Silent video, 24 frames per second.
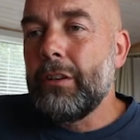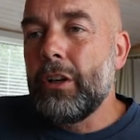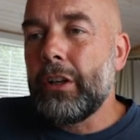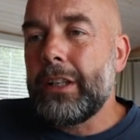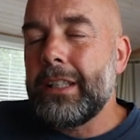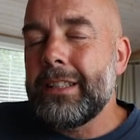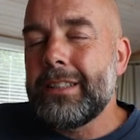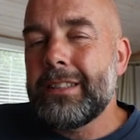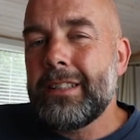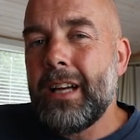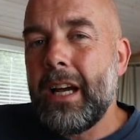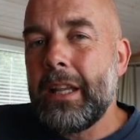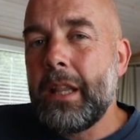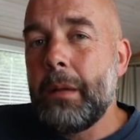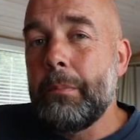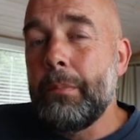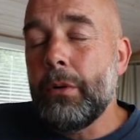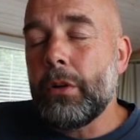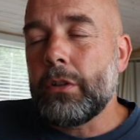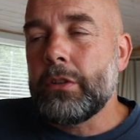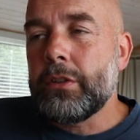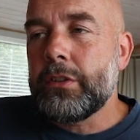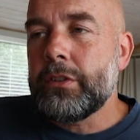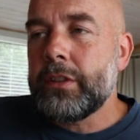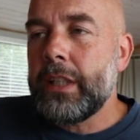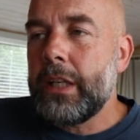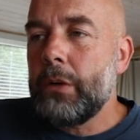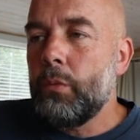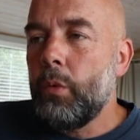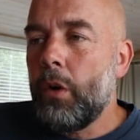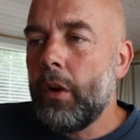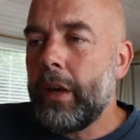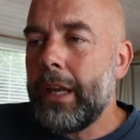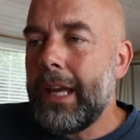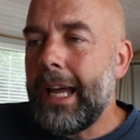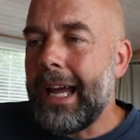have a look inside the book to see
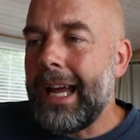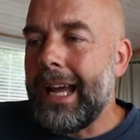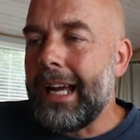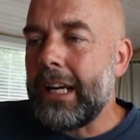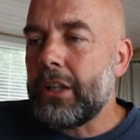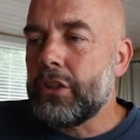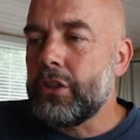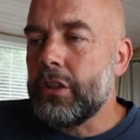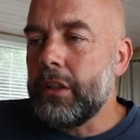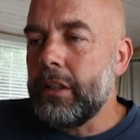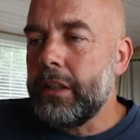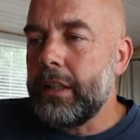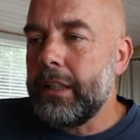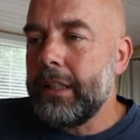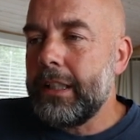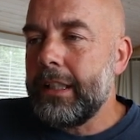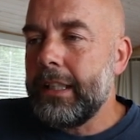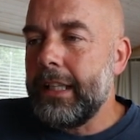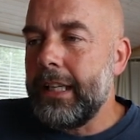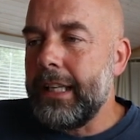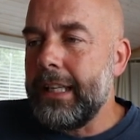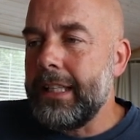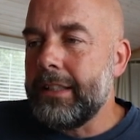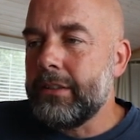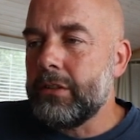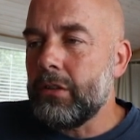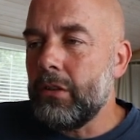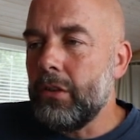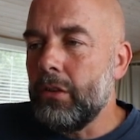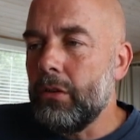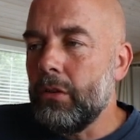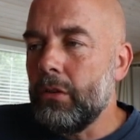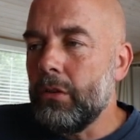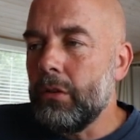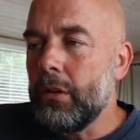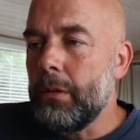what it actually is
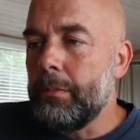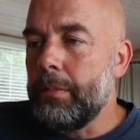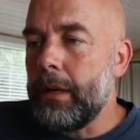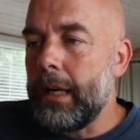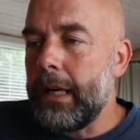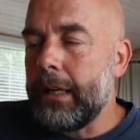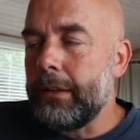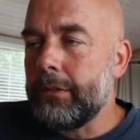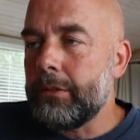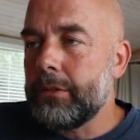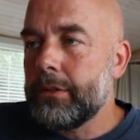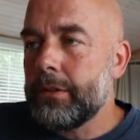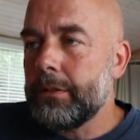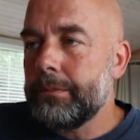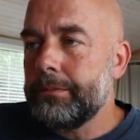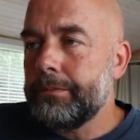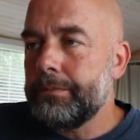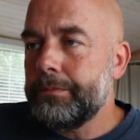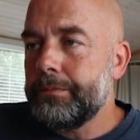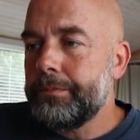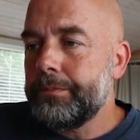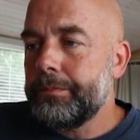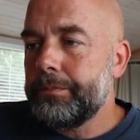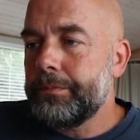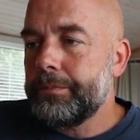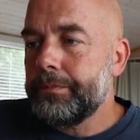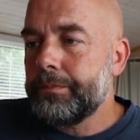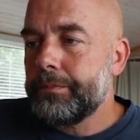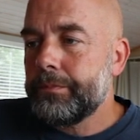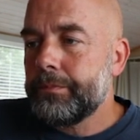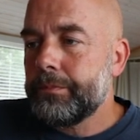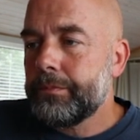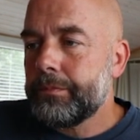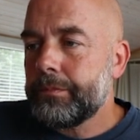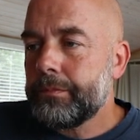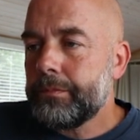all about.
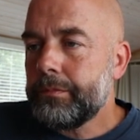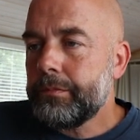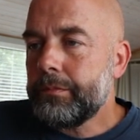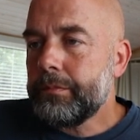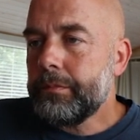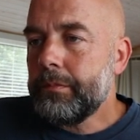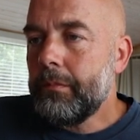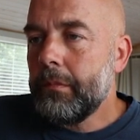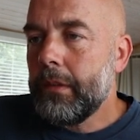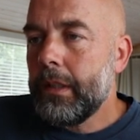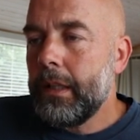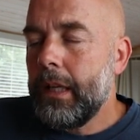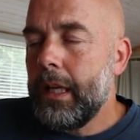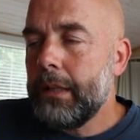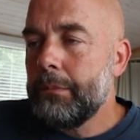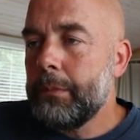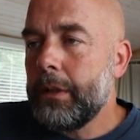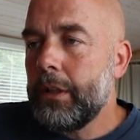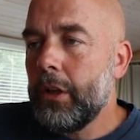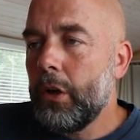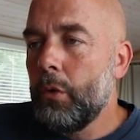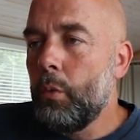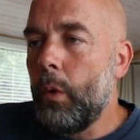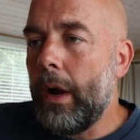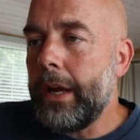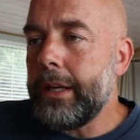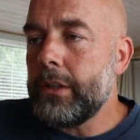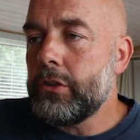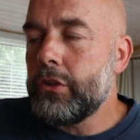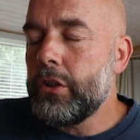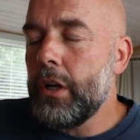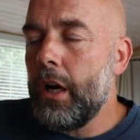And we've got a weight